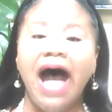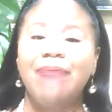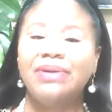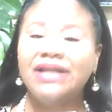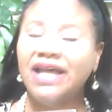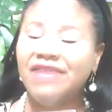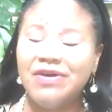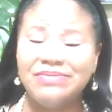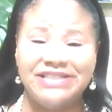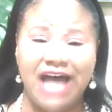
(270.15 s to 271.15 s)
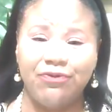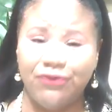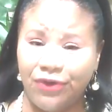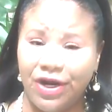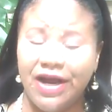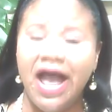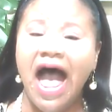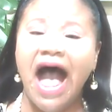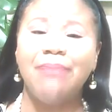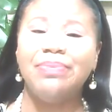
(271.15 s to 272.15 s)
I believe I'm set free.
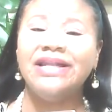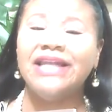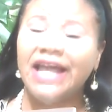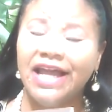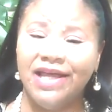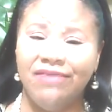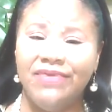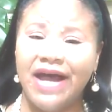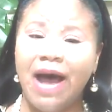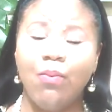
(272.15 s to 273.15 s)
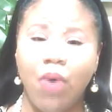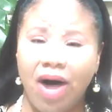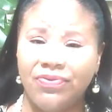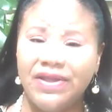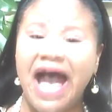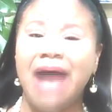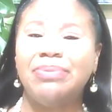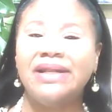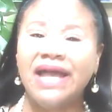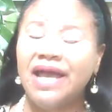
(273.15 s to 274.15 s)
I believe that I'm wealthy.
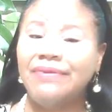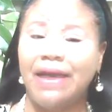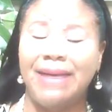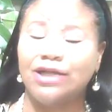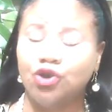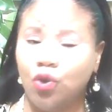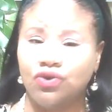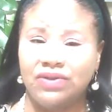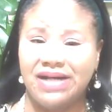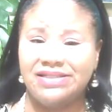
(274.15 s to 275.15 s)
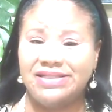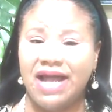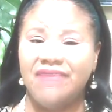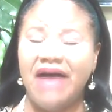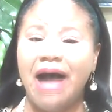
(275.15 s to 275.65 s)
I believe that my children are saved.